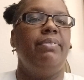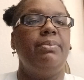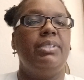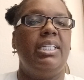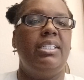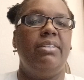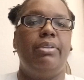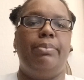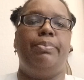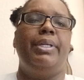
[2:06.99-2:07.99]
15
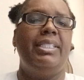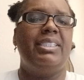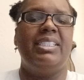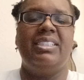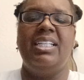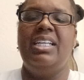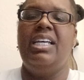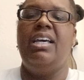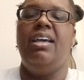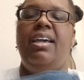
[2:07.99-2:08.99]
different pieces.
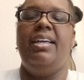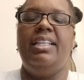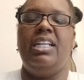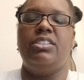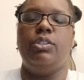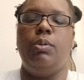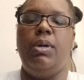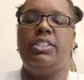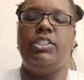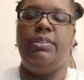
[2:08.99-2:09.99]
And then I started
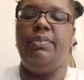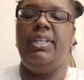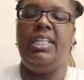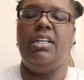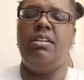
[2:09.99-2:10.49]
watching the video.